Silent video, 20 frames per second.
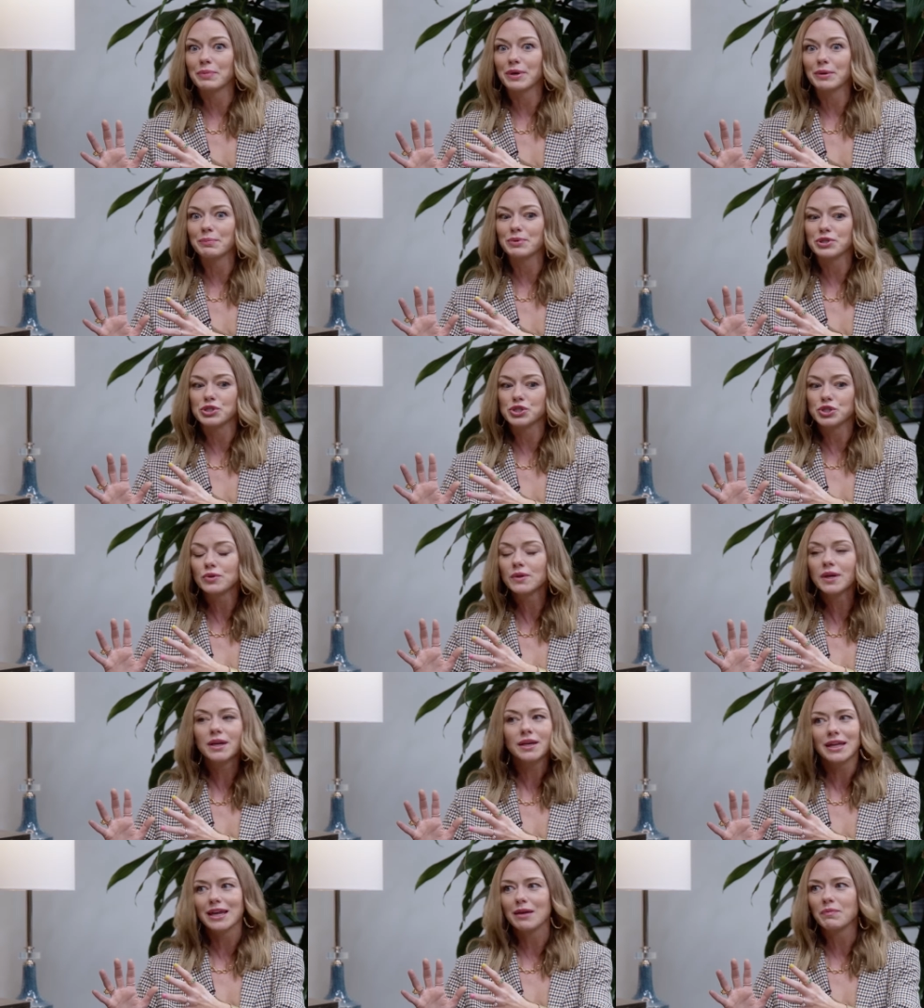but but you
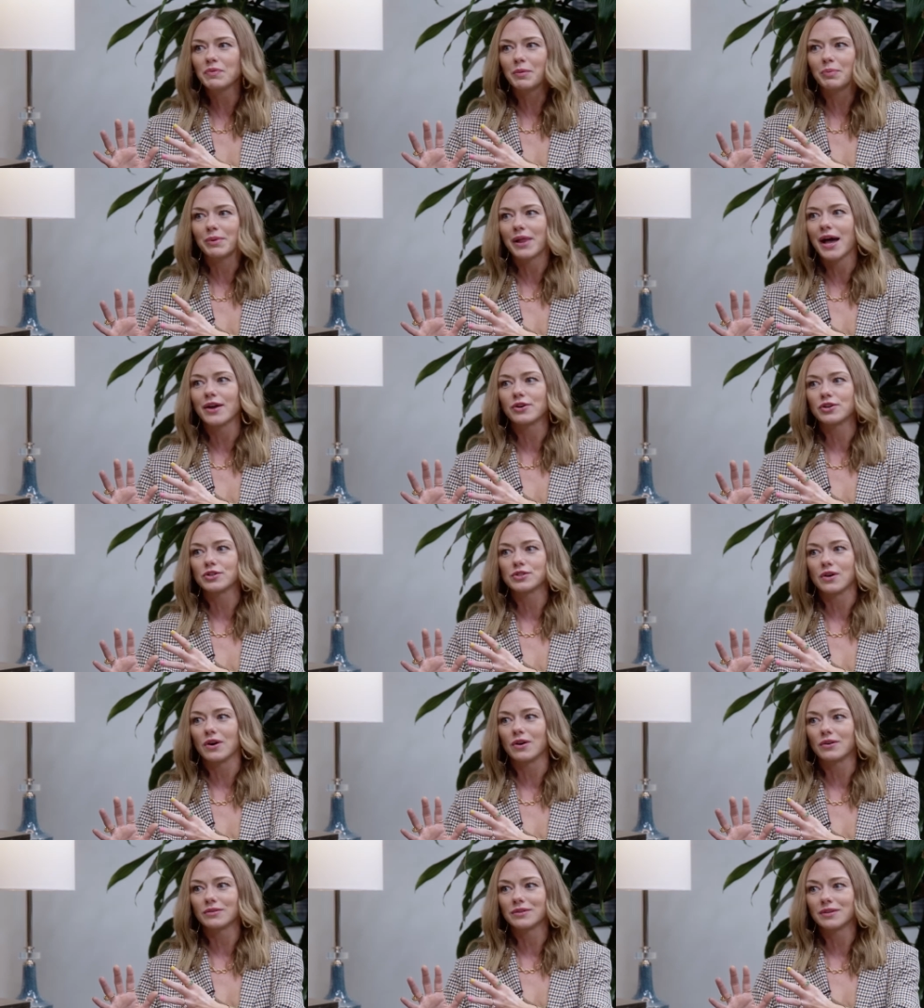can keep the blinders
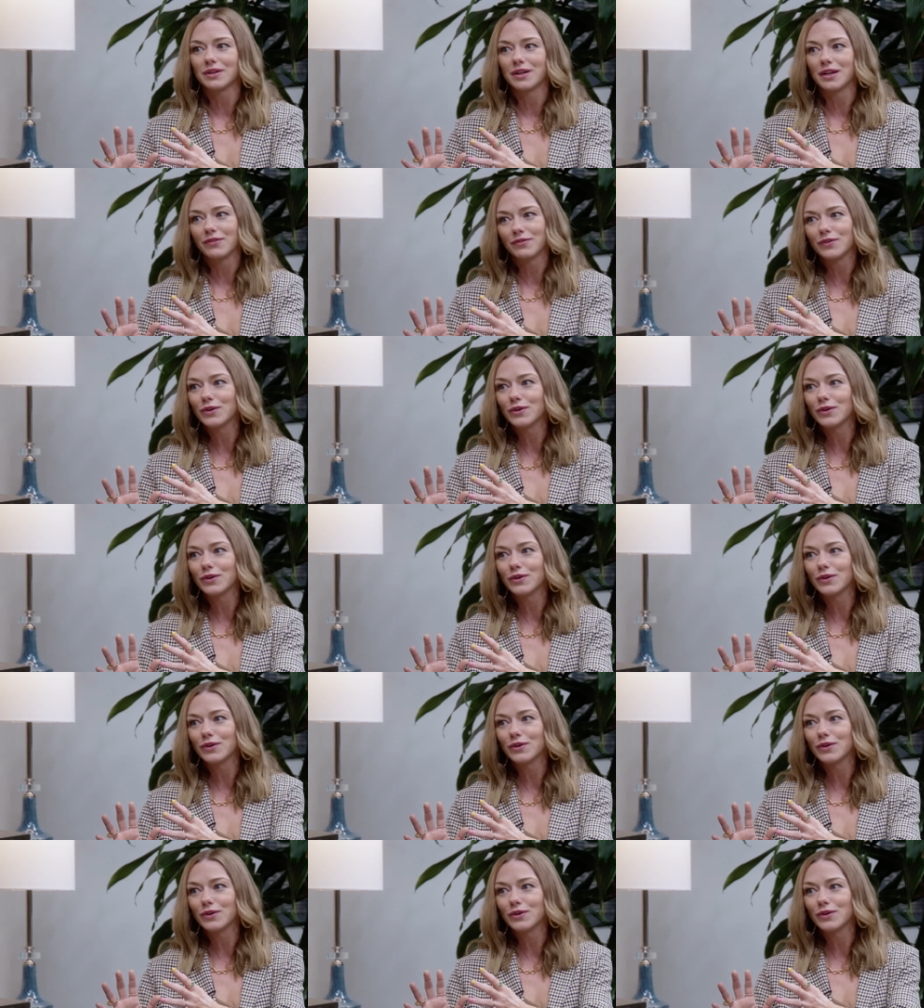on if